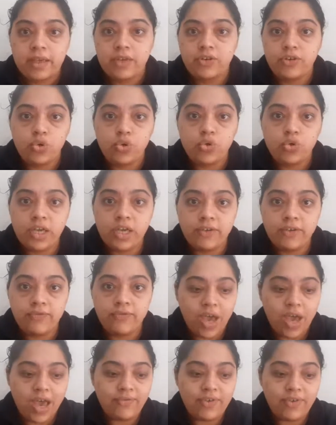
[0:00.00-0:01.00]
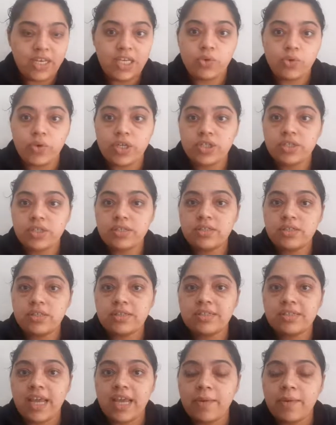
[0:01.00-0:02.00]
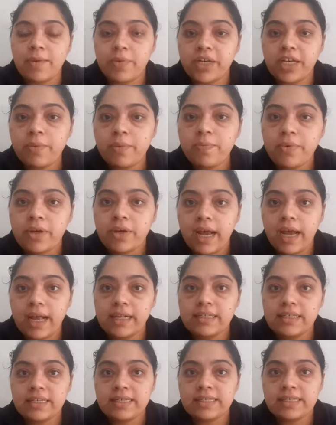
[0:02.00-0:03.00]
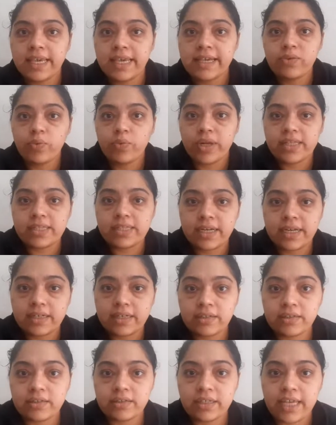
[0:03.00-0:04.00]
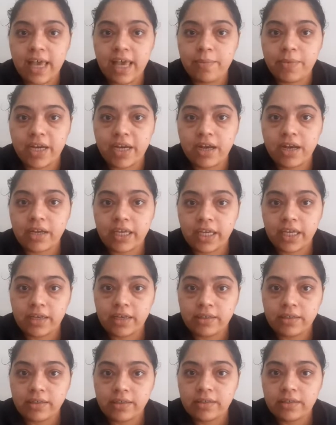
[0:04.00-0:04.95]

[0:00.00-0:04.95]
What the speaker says: If you have any questions, just type it up. I'll just check once I turn the camera again.